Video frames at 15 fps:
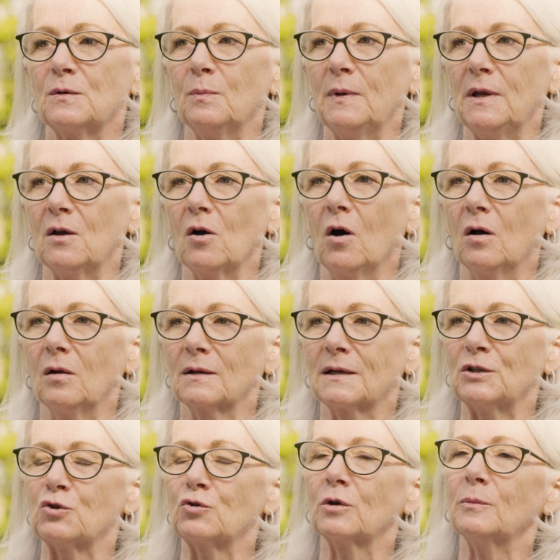to be all
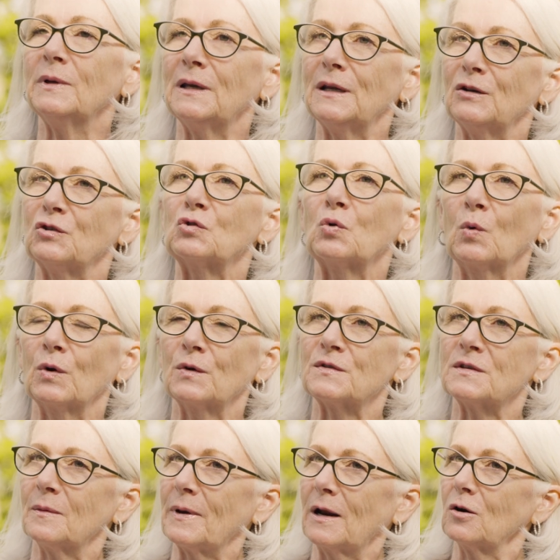contributing
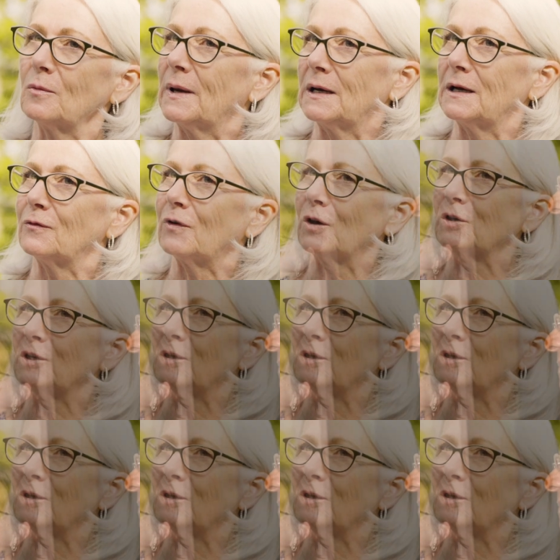towards the betterment of our